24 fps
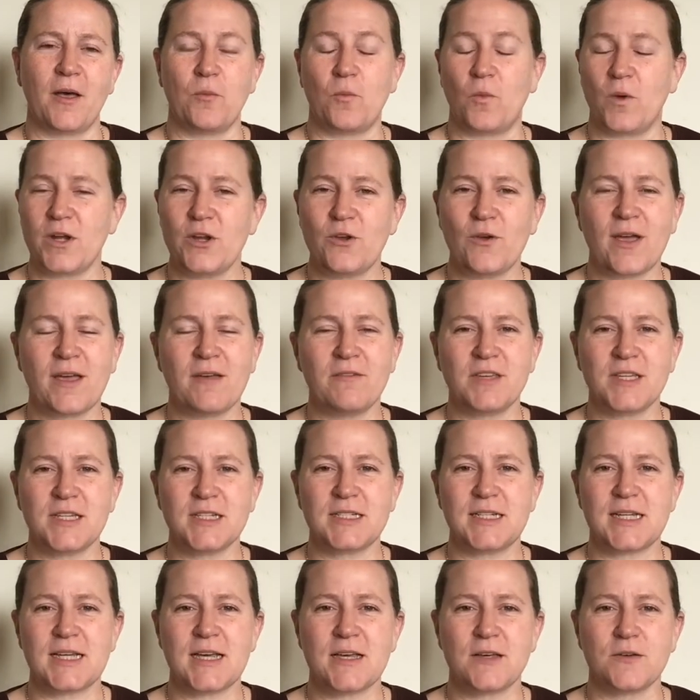When you're having a
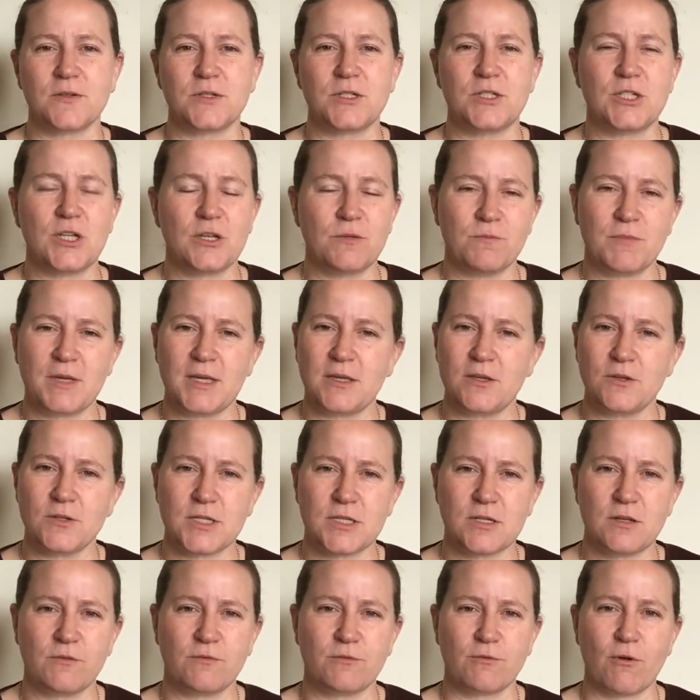down, don't make
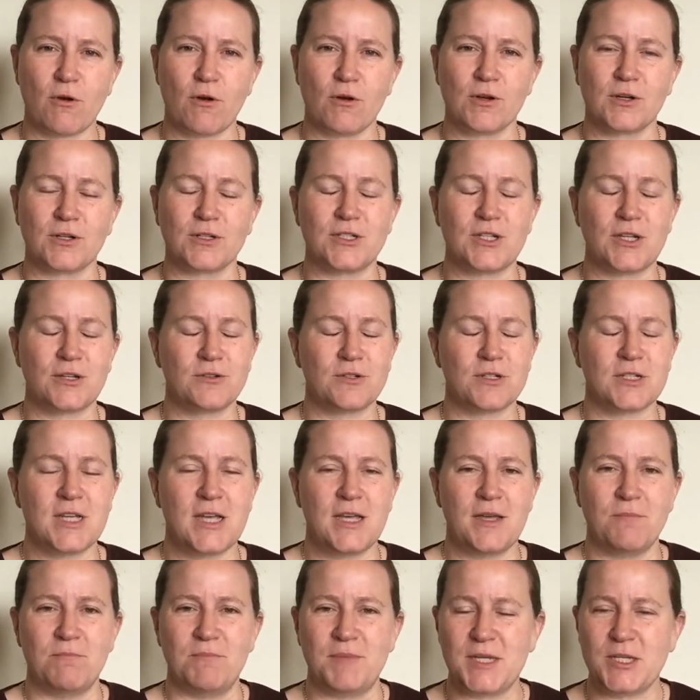yourself wrong. Don't
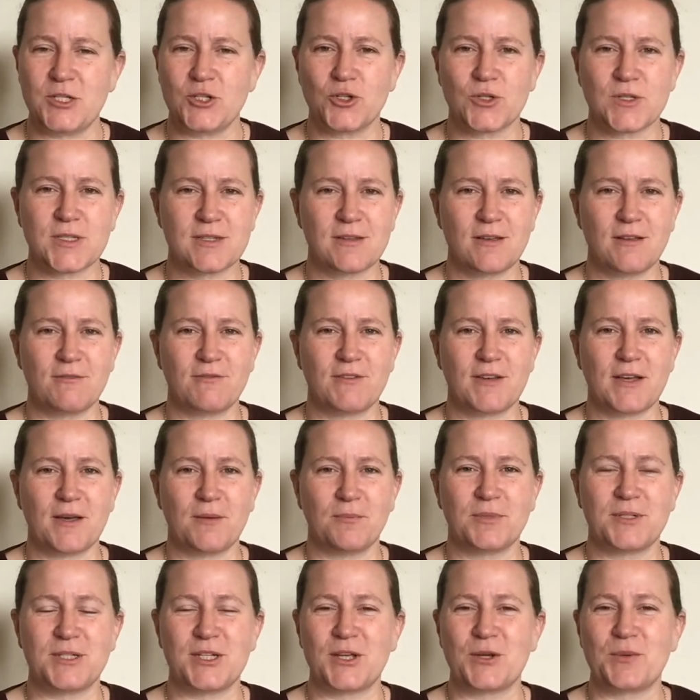beat yourself
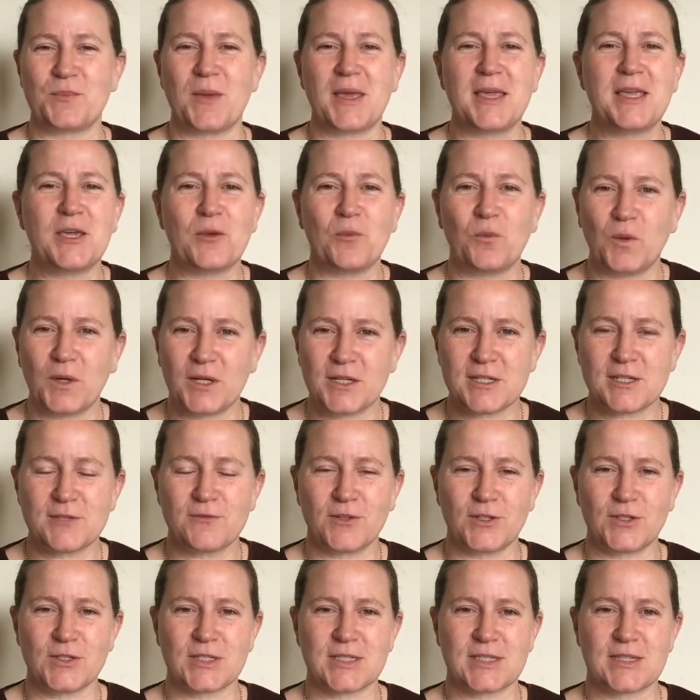up. Don't make it worse
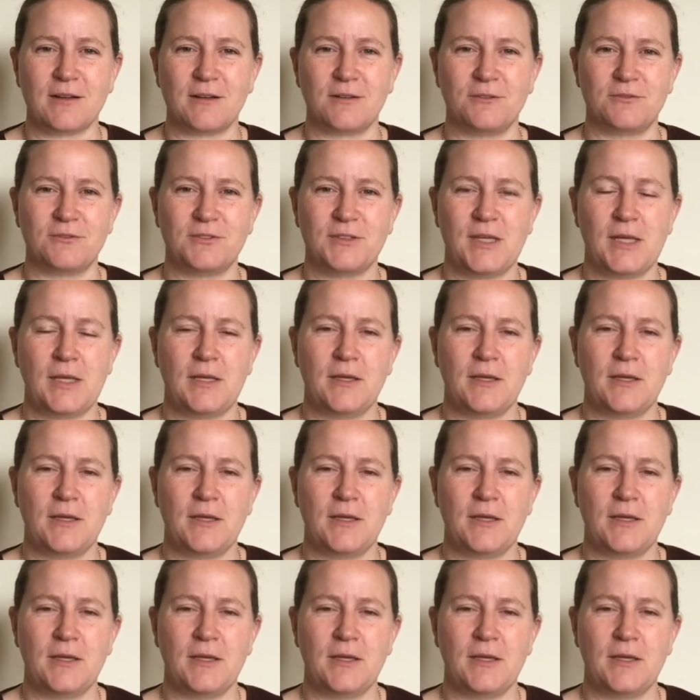for yourself.